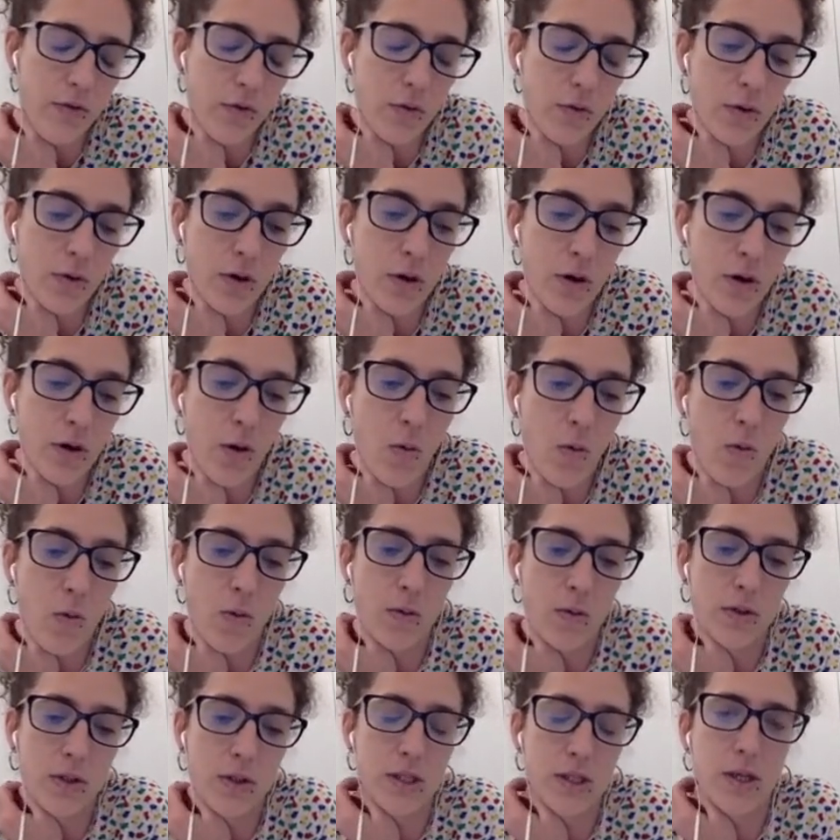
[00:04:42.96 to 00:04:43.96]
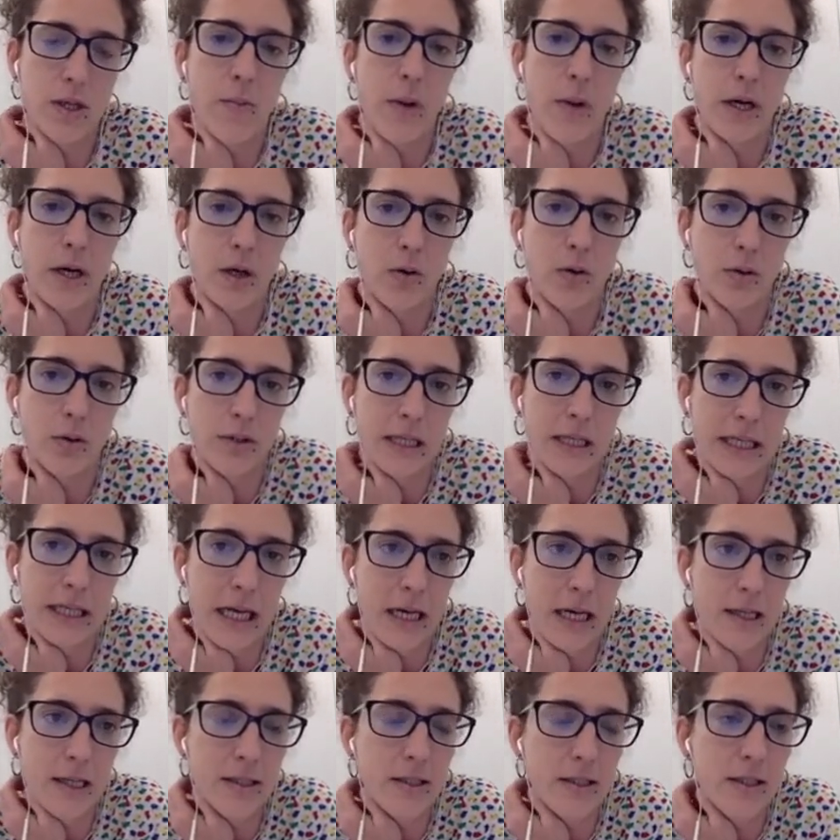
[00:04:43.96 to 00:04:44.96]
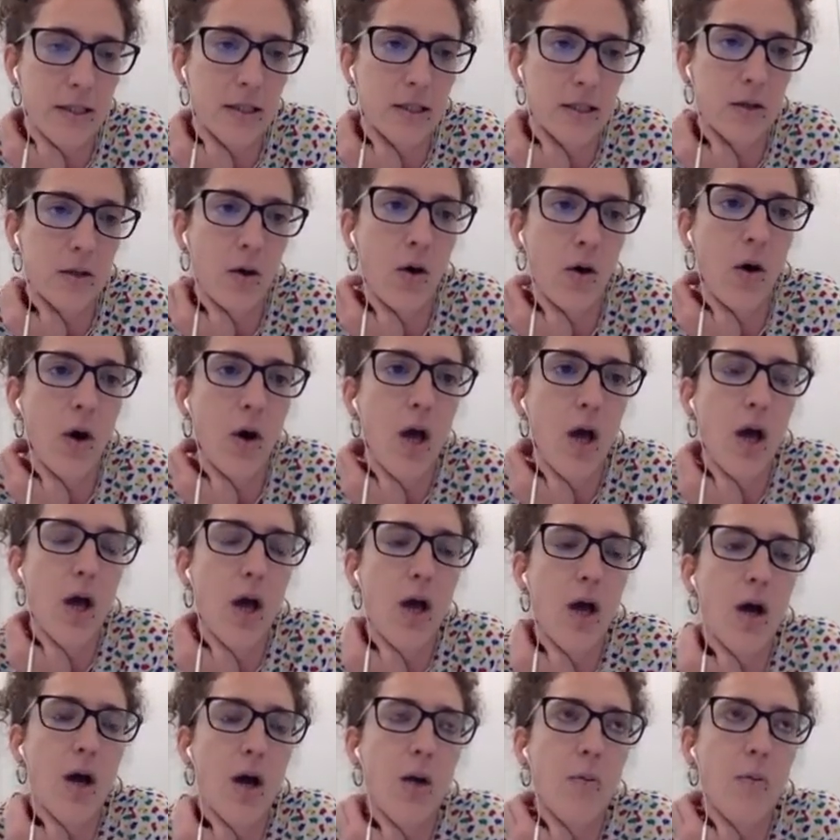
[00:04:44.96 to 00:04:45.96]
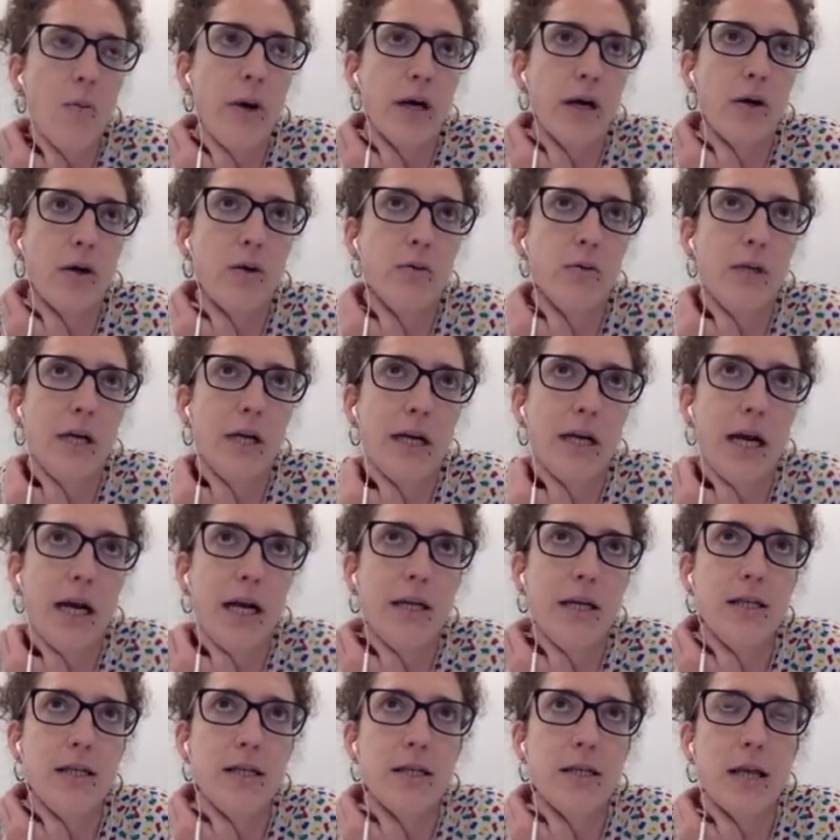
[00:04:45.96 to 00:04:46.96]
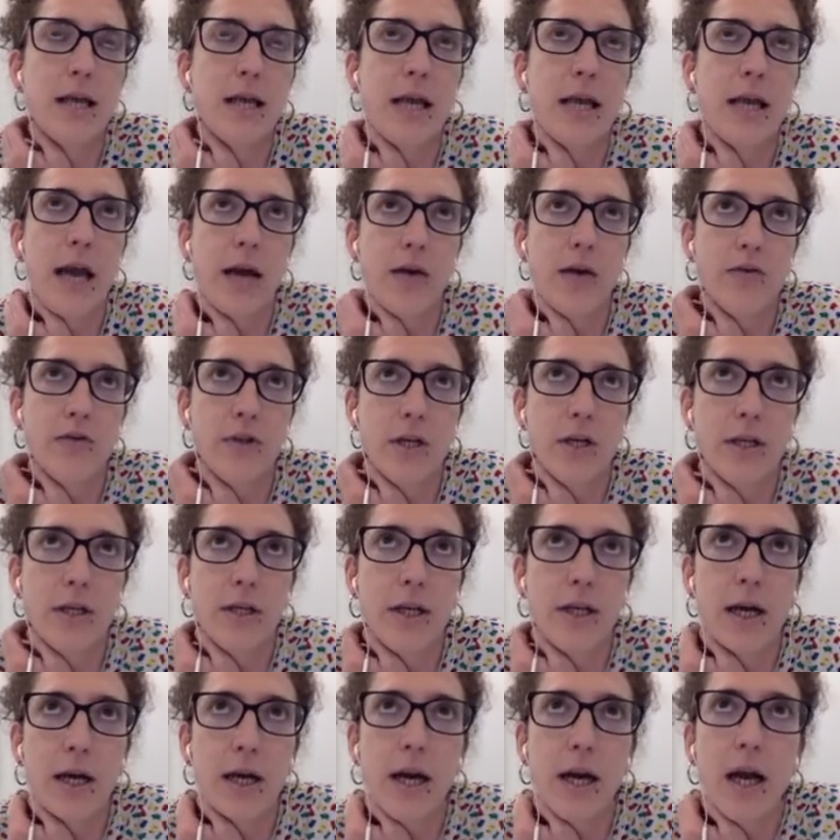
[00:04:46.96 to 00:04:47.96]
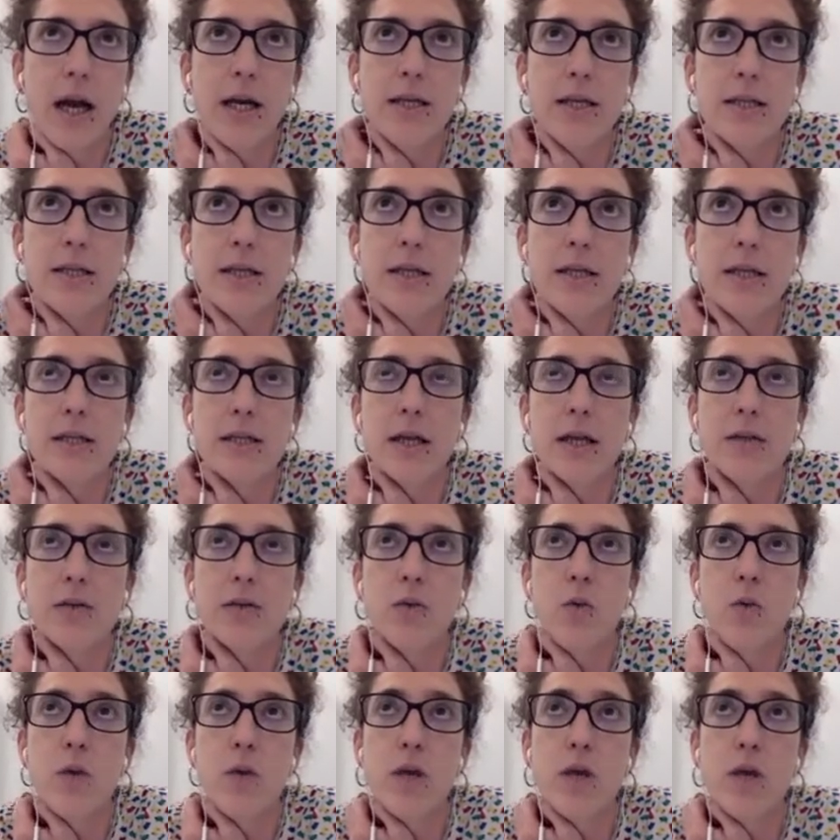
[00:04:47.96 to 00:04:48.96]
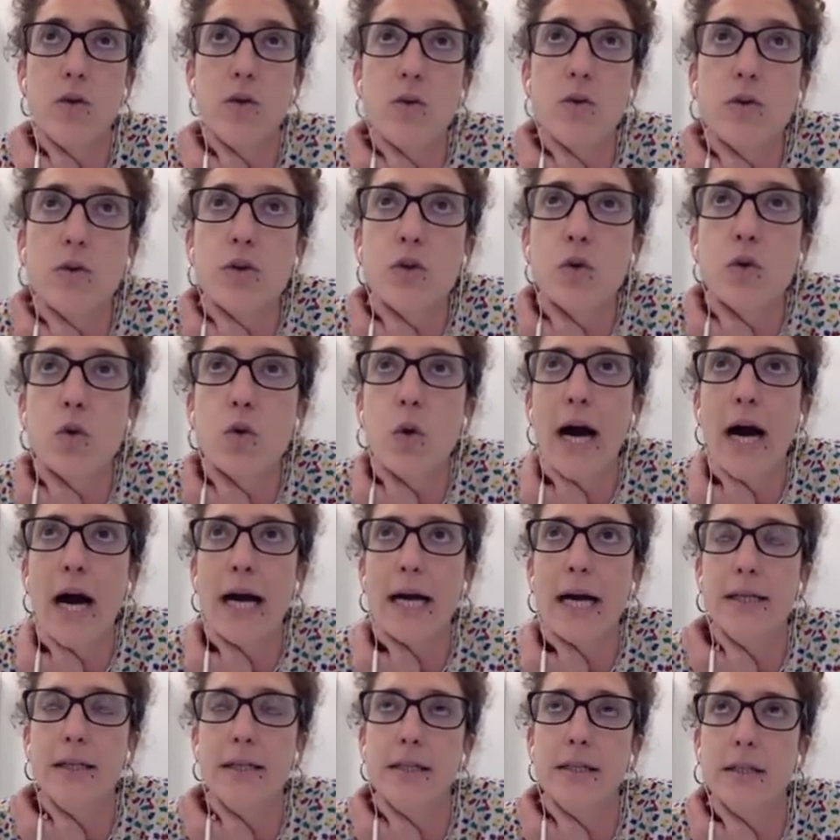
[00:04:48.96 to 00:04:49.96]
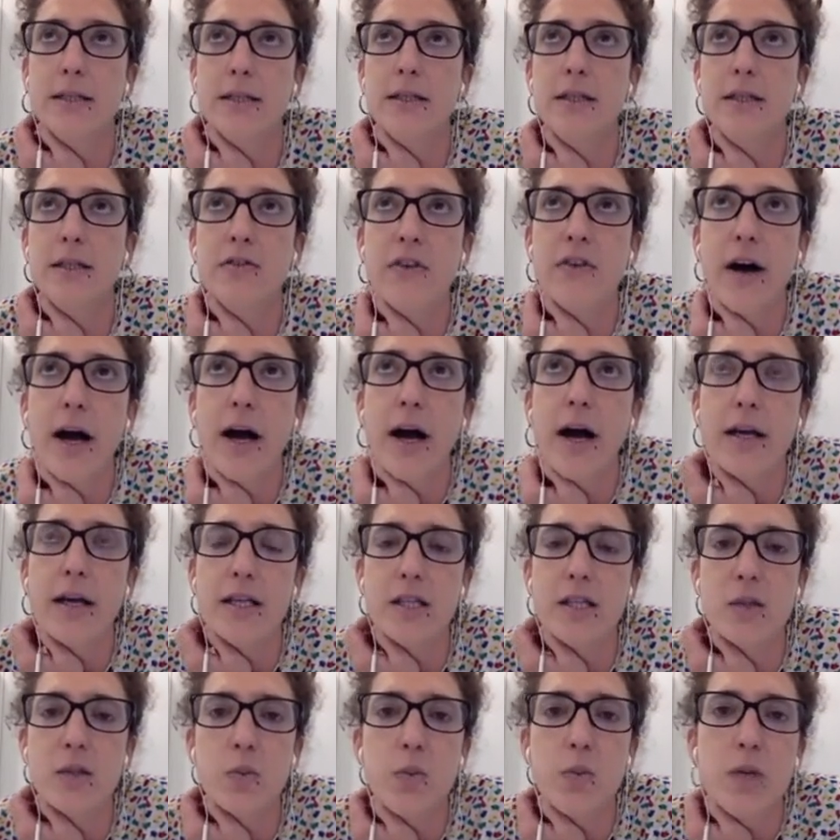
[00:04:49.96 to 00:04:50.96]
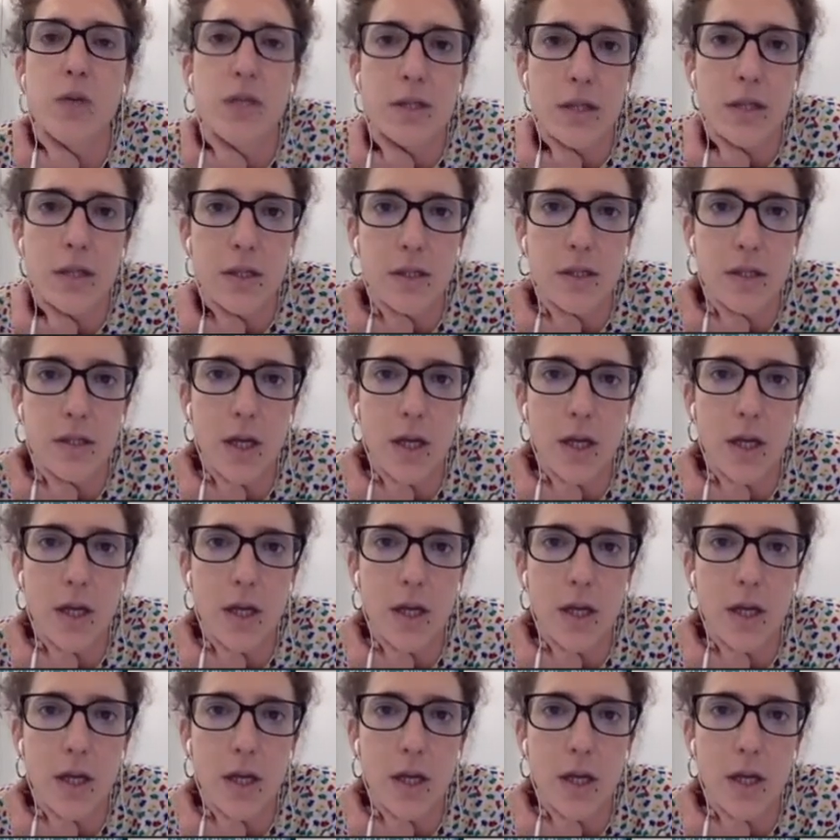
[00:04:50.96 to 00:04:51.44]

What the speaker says: know what's the barcode analysis. So barcode analysis is a kind of genetic analysis that we use to identify species.